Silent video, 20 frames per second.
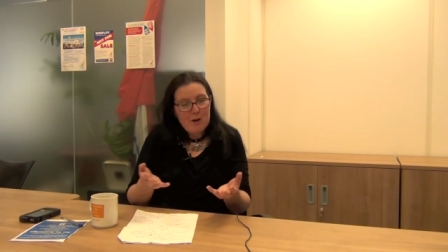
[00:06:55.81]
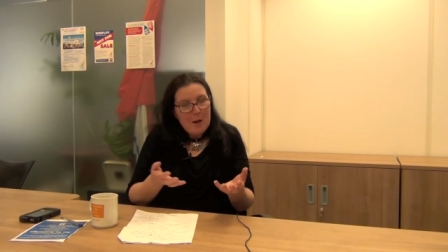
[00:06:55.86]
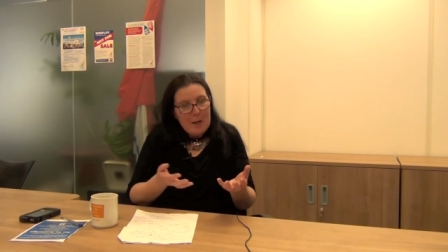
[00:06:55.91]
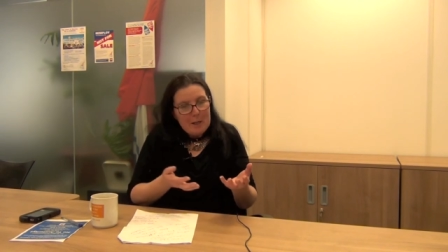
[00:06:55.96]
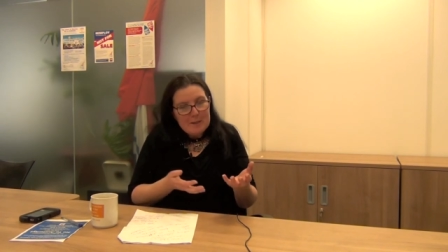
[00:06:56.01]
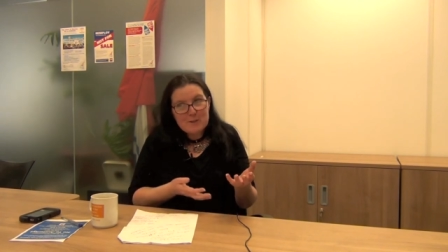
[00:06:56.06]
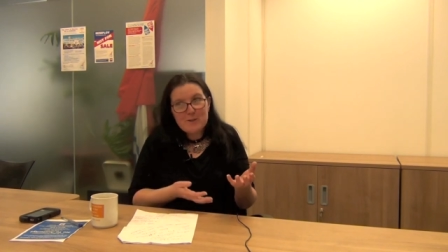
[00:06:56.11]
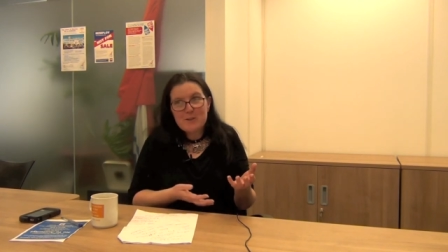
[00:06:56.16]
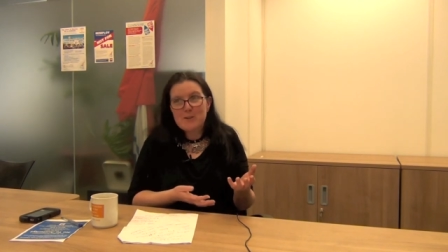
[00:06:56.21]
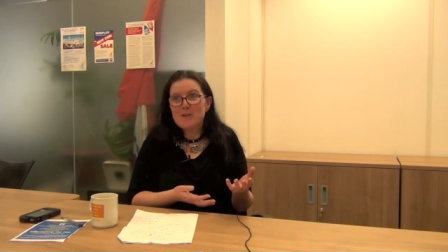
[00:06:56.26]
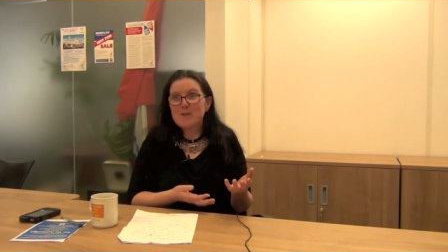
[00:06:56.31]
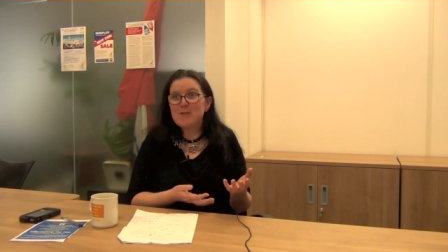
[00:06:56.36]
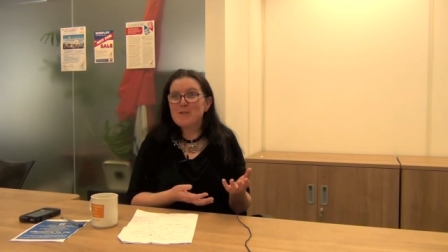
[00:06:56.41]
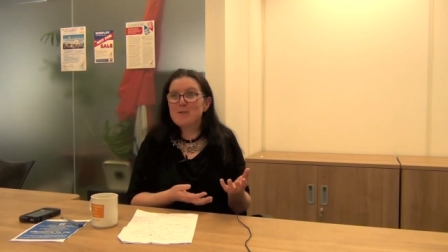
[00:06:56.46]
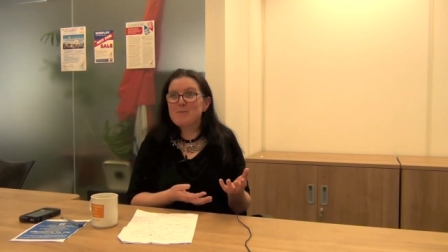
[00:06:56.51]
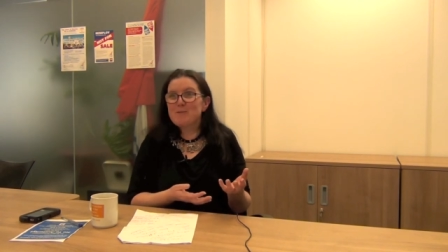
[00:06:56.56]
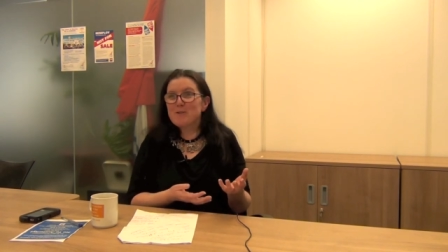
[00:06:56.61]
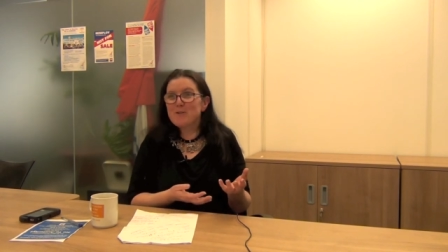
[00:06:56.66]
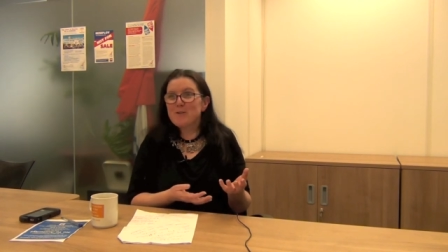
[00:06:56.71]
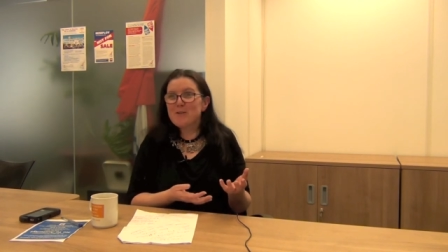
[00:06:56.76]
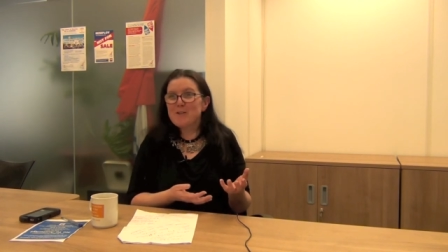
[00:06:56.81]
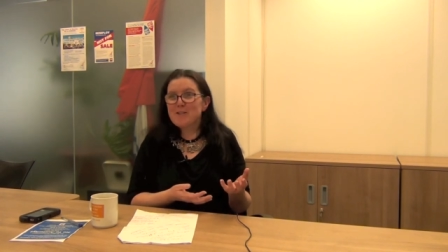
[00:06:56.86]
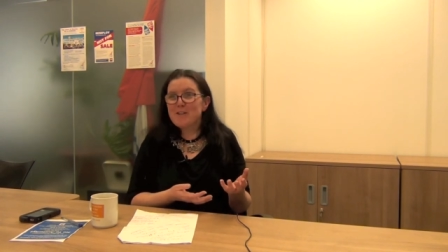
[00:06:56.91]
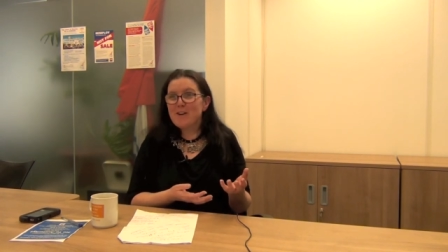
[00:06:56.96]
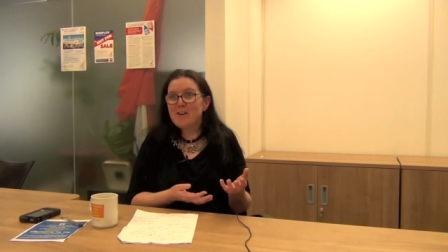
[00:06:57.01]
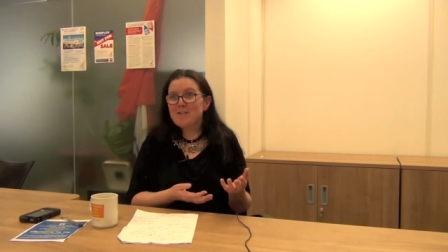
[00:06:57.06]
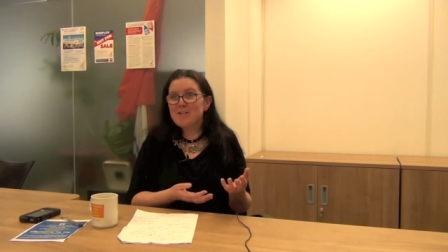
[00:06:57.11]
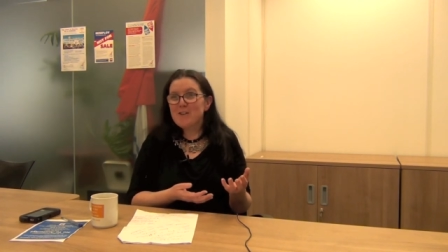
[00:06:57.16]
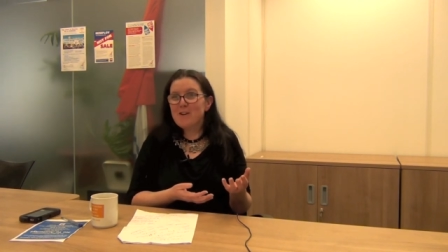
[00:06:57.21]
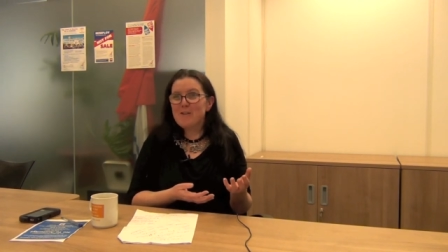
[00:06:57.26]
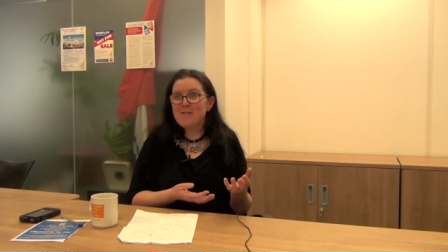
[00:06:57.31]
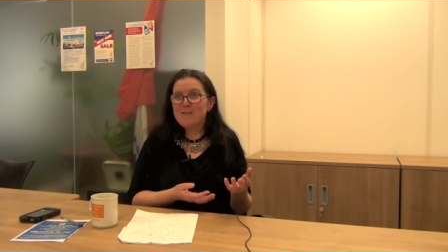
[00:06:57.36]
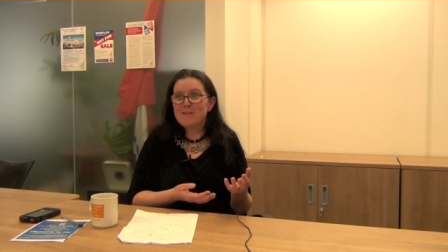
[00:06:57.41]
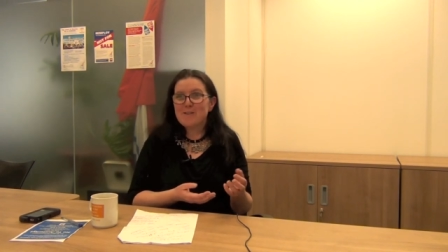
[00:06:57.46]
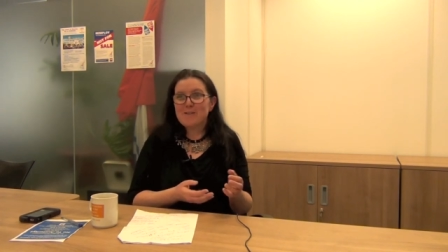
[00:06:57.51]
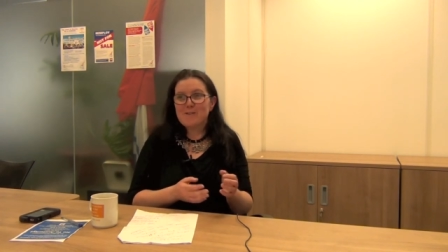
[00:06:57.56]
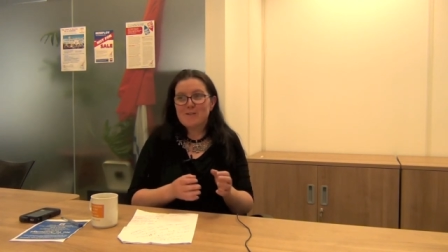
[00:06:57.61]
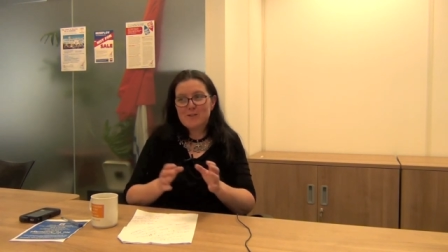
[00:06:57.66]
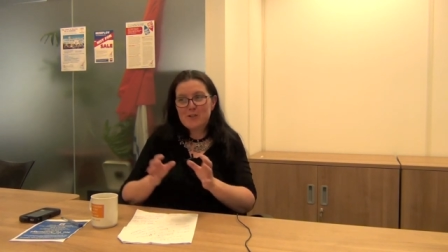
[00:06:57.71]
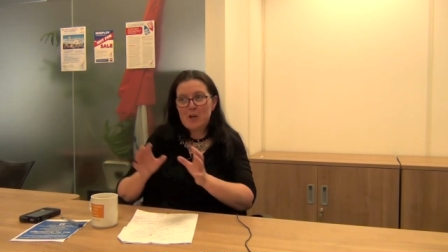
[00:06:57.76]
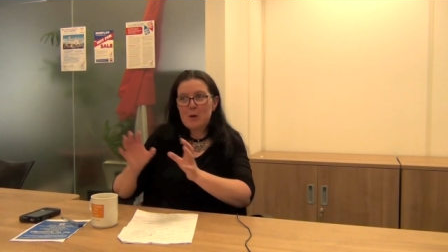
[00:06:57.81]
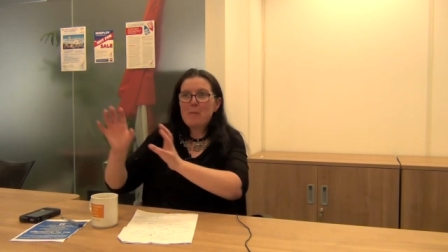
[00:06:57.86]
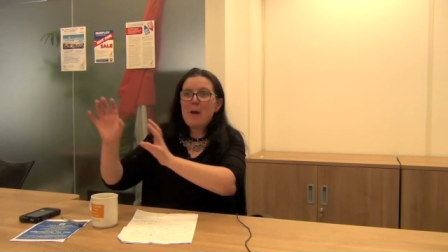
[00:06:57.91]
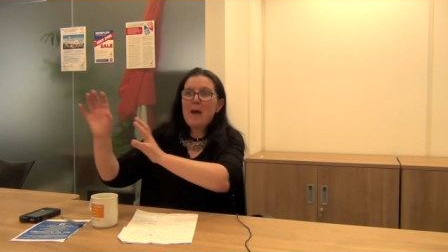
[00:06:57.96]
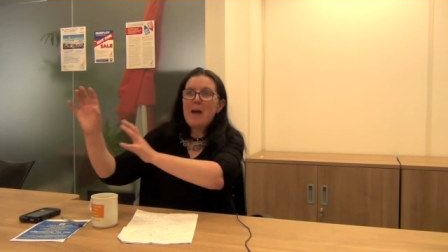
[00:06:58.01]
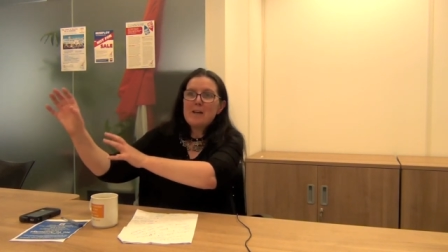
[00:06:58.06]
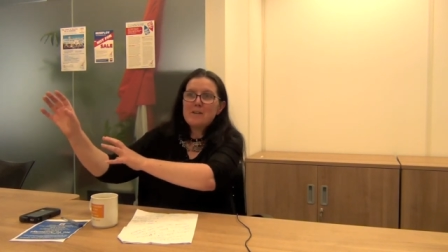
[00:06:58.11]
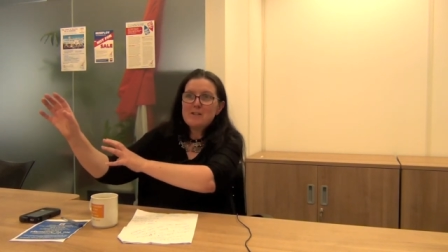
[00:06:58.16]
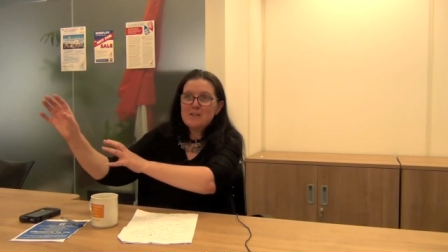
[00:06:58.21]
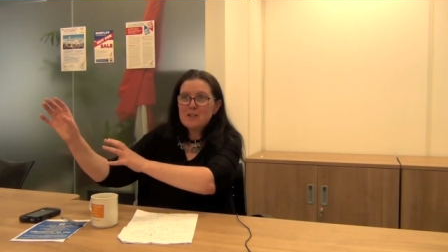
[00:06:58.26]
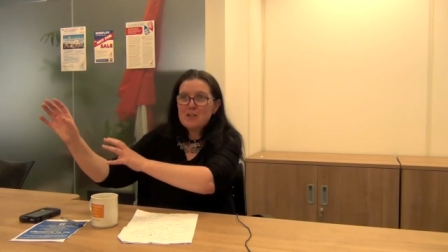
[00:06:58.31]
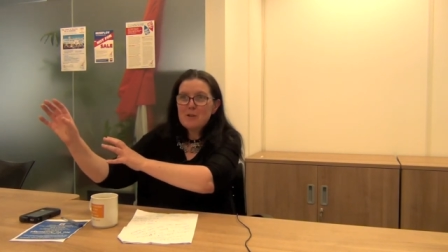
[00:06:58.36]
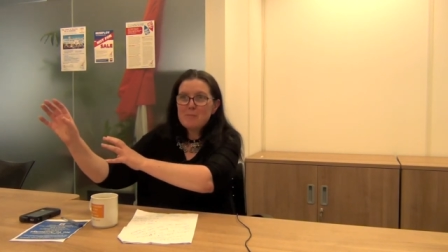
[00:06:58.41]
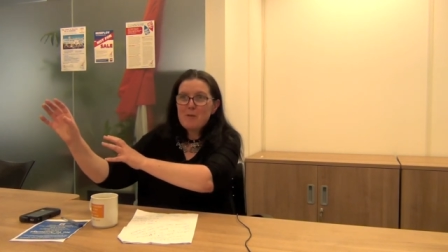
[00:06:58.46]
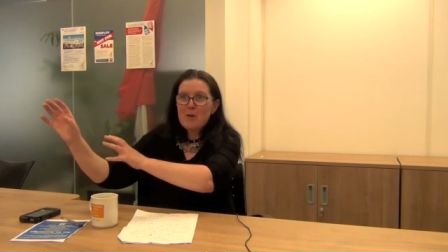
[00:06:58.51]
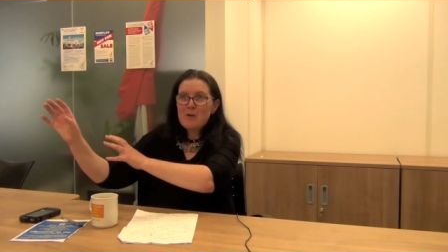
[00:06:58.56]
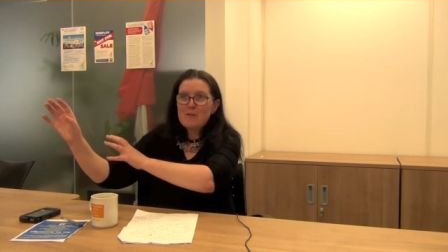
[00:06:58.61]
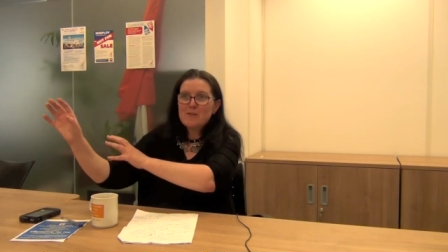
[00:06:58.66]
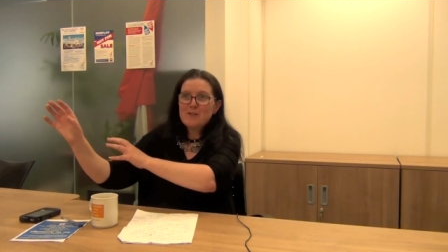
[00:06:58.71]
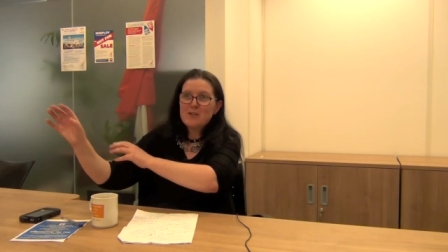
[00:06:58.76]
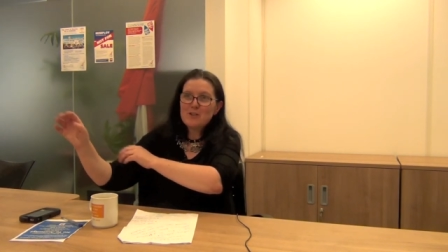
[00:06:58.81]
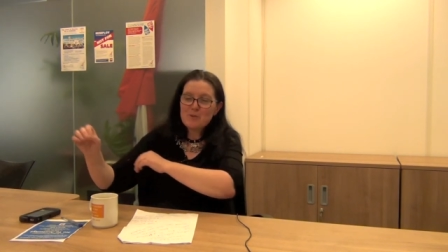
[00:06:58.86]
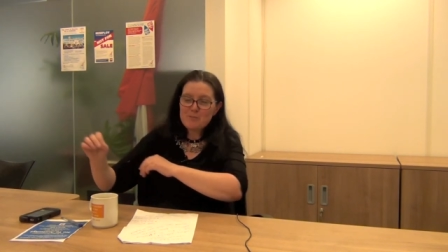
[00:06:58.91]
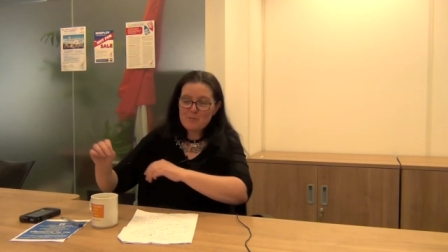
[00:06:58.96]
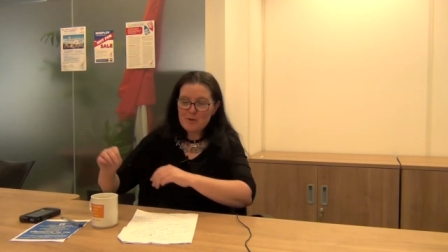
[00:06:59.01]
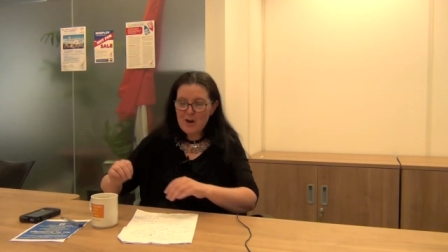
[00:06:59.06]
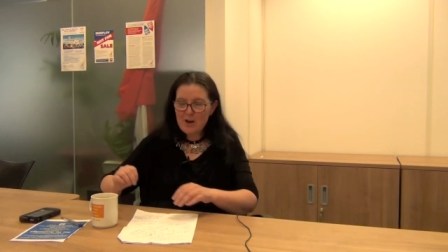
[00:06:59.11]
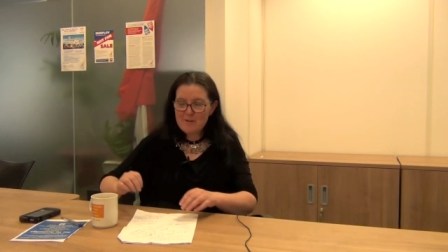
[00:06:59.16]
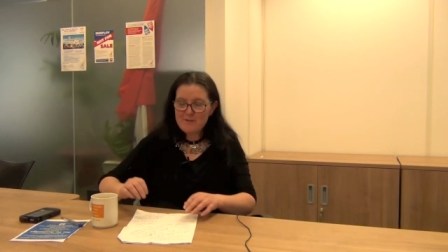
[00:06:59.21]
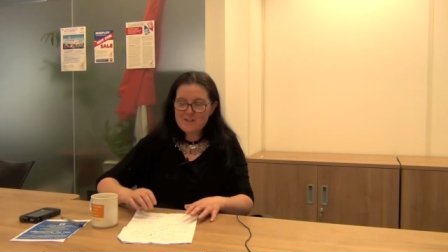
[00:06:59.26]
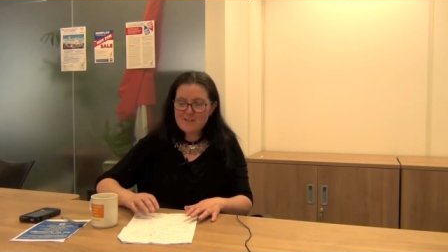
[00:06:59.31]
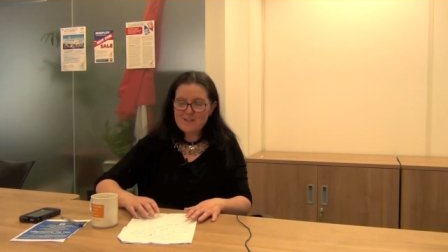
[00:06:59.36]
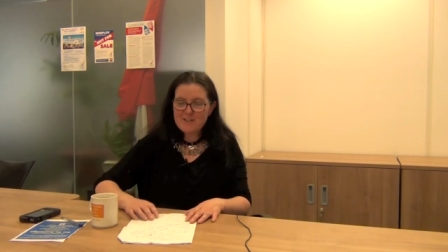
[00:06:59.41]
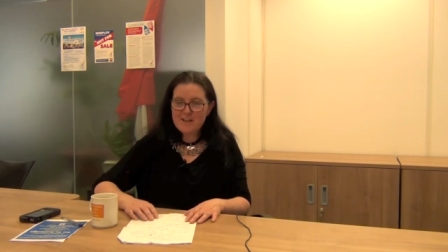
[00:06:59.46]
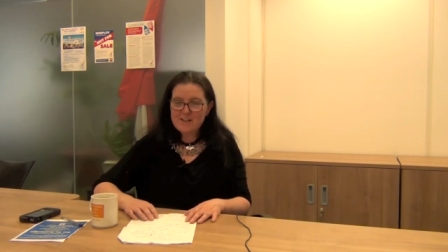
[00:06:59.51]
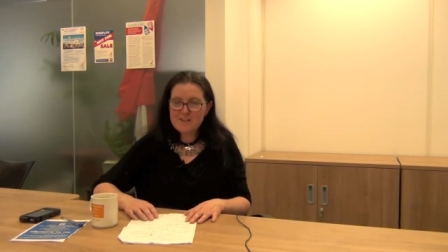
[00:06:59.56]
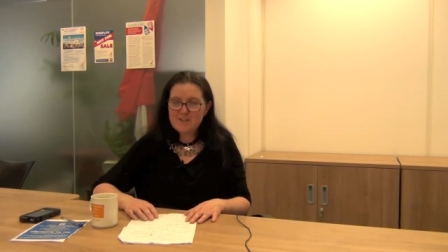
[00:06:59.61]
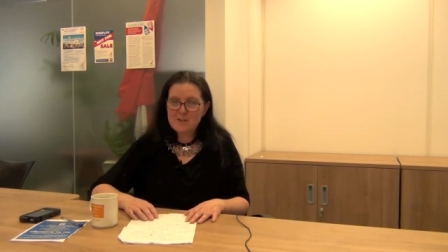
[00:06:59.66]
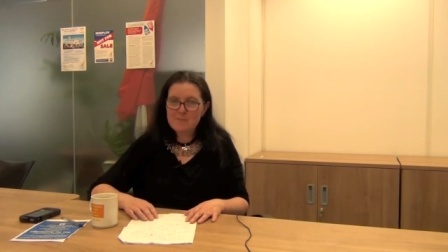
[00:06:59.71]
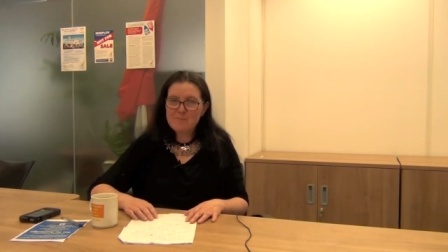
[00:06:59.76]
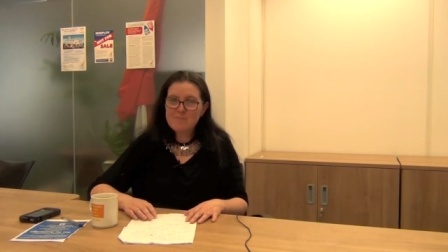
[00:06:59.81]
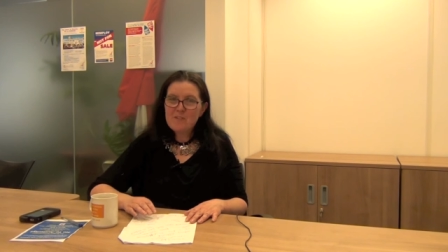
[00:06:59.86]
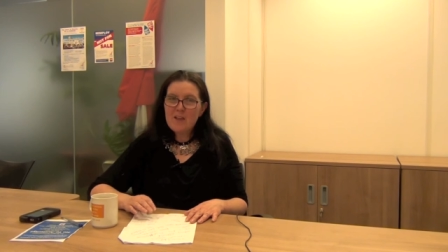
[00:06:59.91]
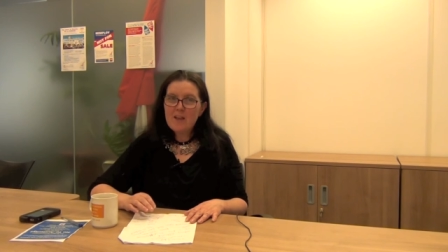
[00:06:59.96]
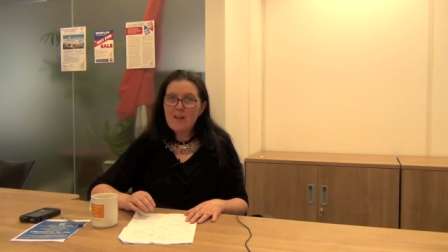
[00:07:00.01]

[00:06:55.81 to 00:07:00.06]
let's use them to fund our services stop handing them over to the private sector